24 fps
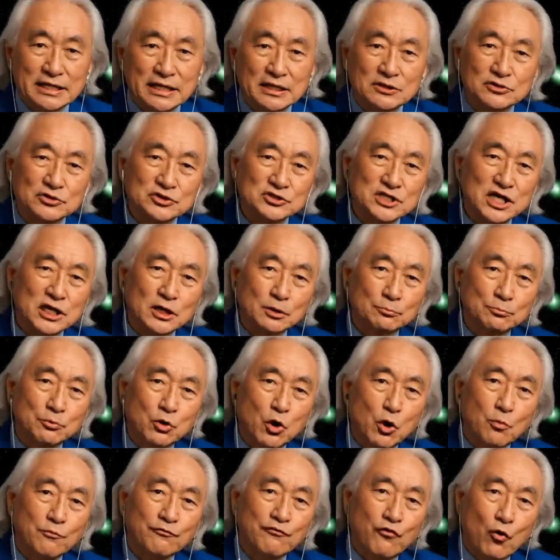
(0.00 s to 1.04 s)
running at
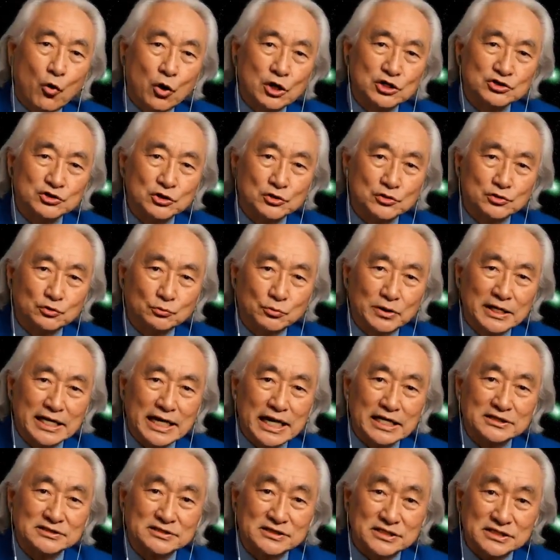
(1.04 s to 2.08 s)
full blast,
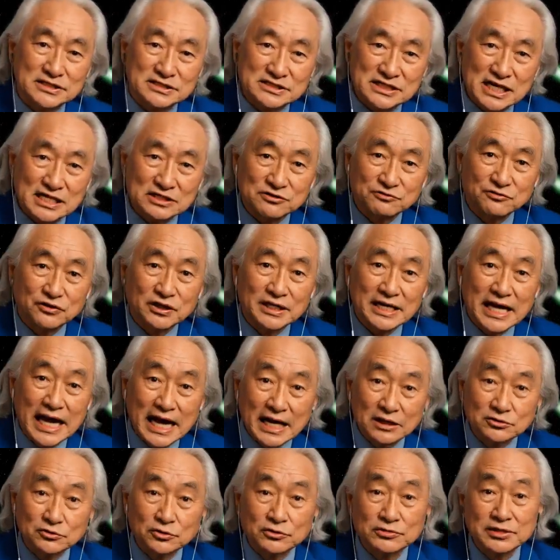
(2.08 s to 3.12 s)
which is actually more
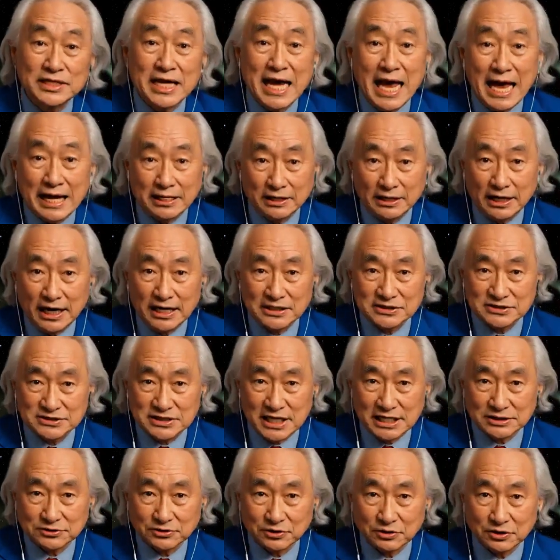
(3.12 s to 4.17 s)
water than we would
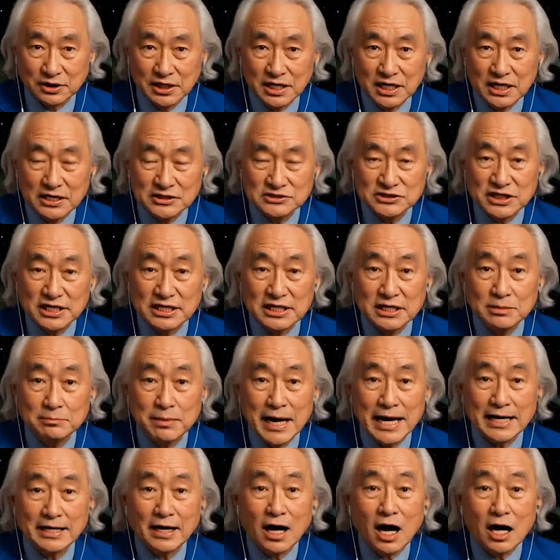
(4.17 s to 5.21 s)
expect even
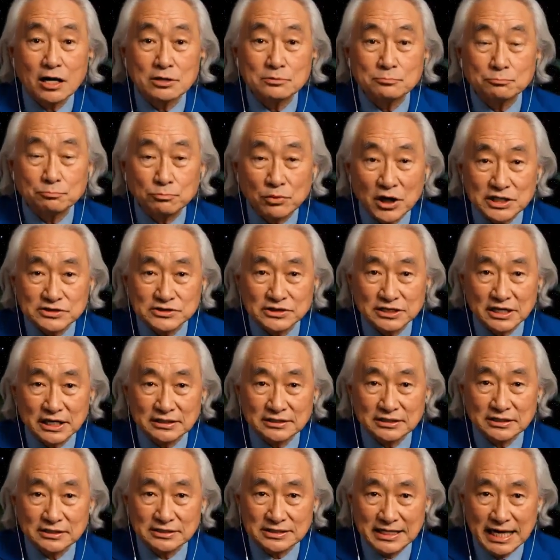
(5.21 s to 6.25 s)
from a normal
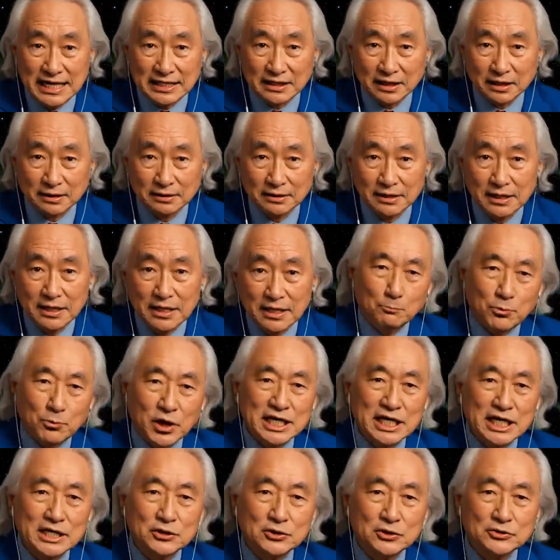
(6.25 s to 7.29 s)
comet at this distance.
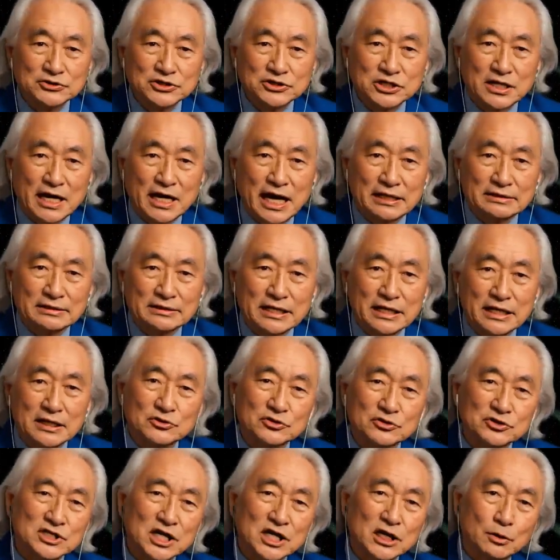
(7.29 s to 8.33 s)
We've
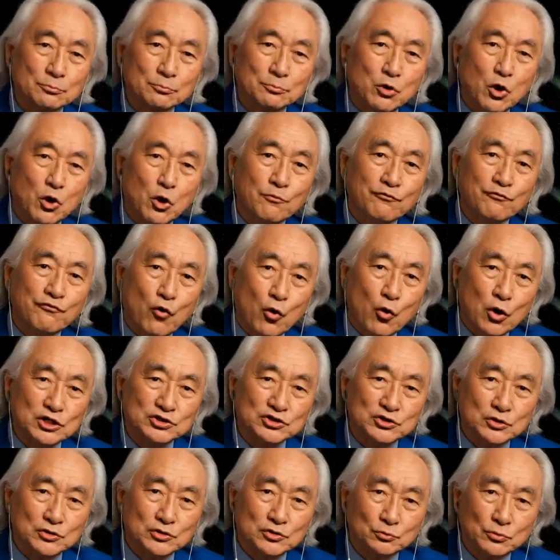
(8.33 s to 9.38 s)
never seen so
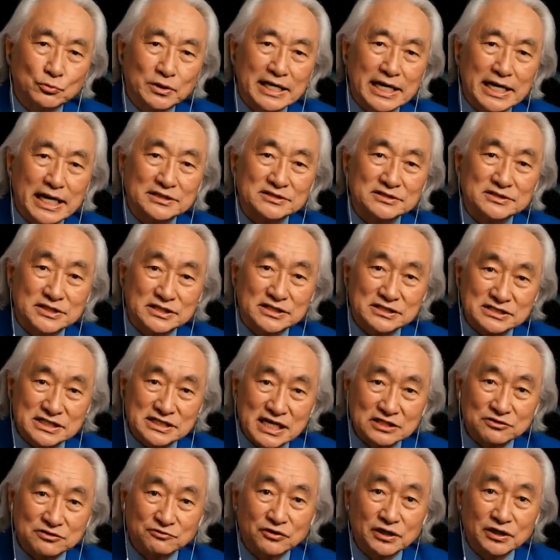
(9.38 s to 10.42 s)
much water vapor
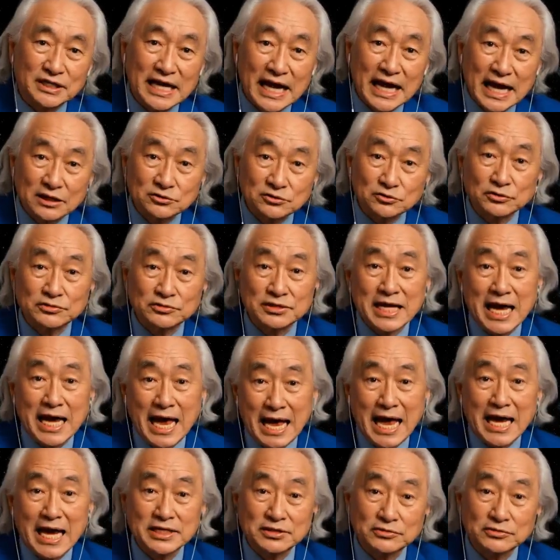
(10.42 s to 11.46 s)
appear so
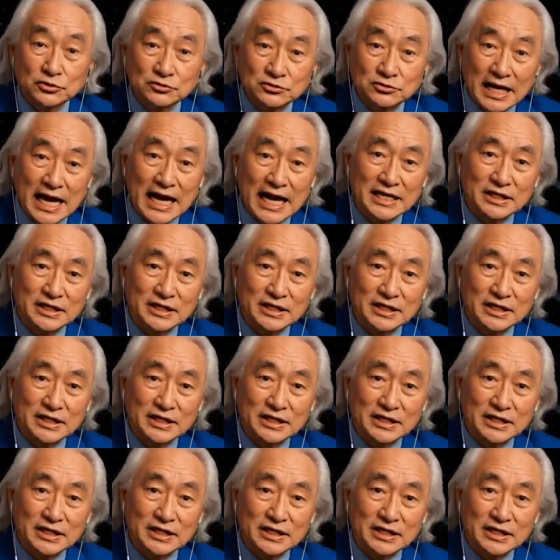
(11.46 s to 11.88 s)
suddenly.